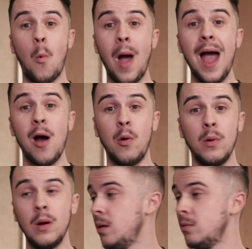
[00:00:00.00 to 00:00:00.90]
Wow.
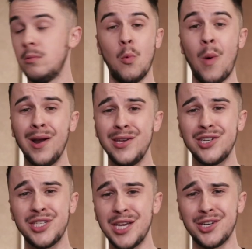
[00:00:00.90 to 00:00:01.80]
Why don't you
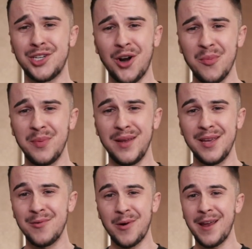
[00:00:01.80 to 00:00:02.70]
just take a
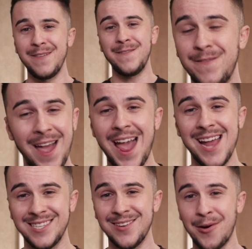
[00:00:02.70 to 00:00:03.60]
Sharpie and write
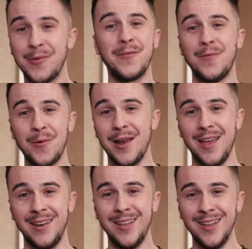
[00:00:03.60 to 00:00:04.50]
fat on her
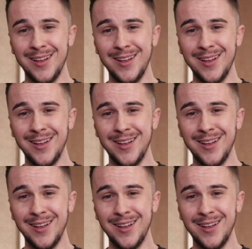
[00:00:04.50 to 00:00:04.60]
forehead?